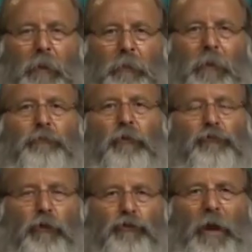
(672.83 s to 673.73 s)
This
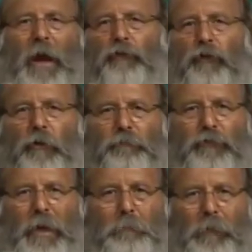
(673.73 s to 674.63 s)
is a doctrine of
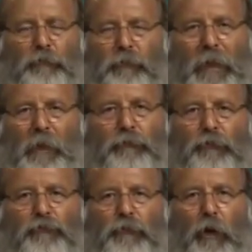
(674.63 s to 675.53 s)
demons, ladies
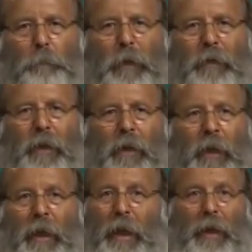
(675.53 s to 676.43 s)
and gentlemen,
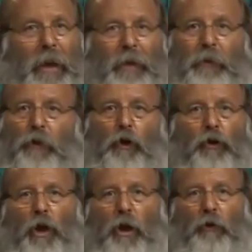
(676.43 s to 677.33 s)
and I can no
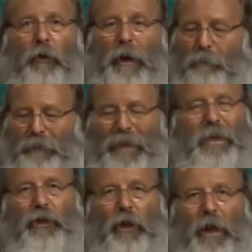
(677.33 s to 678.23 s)
longer have
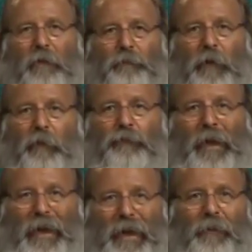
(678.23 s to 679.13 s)
any confidence
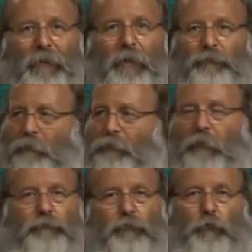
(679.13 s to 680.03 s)
in this if
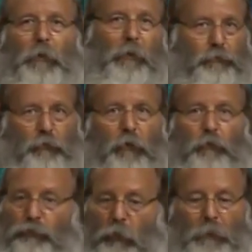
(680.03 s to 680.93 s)
this is really
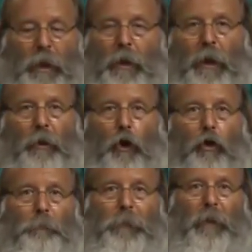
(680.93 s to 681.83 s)
true. So I
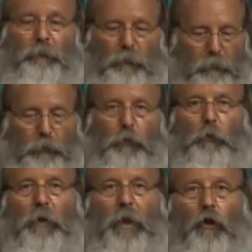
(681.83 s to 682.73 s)
hope that Lou
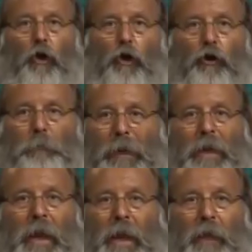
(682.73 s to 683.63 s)
will get a hold of me
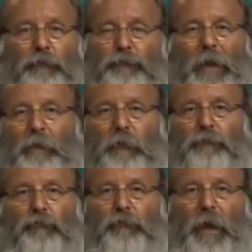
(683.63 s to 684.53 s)
and say
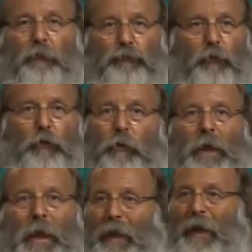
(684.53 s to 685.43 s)
this is not true,
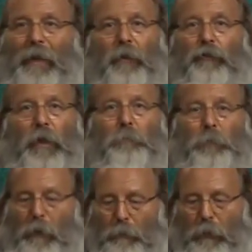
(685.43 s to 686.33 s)
and I can keep
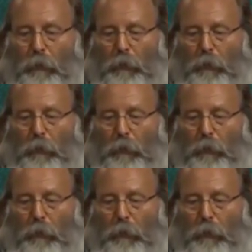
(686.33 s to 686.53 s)
on